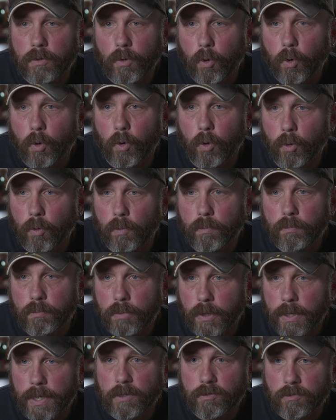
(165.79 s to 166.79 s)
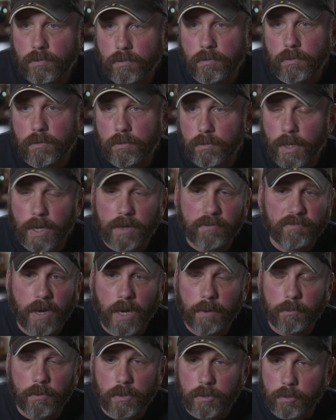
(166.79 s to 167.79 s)
The whole place is just like
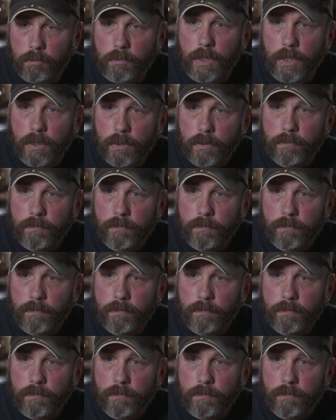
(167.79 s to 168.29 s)
family to me.